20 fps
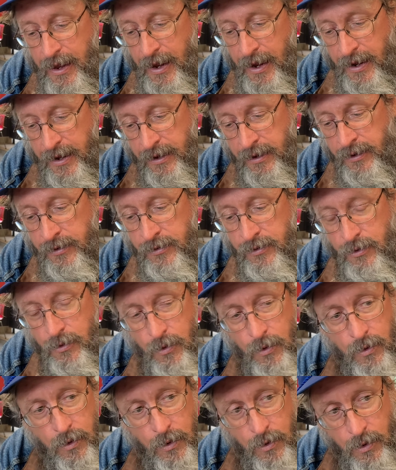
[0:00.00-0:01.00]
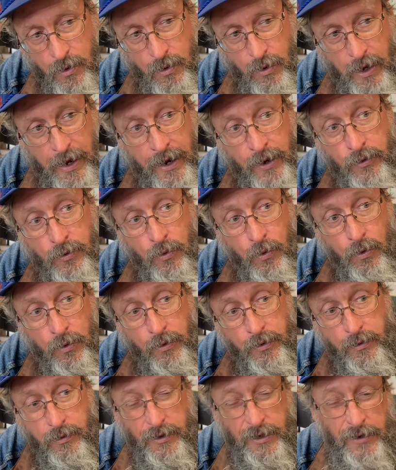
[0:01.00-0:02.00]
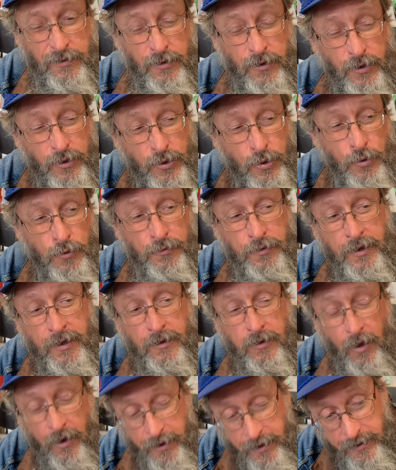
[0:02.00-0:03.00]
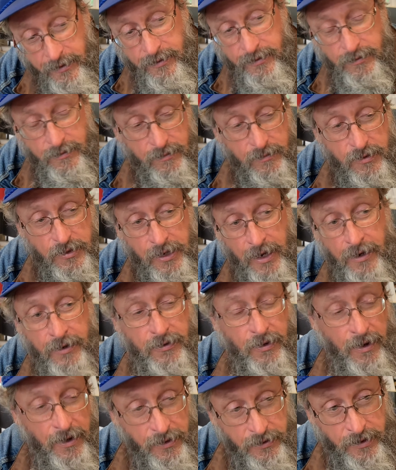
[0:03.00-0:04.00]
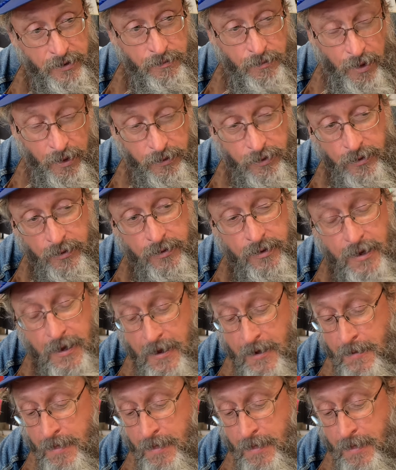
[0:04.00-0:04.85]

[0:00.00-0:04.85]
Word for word: and, uh, and or even a U V light sanitizing method,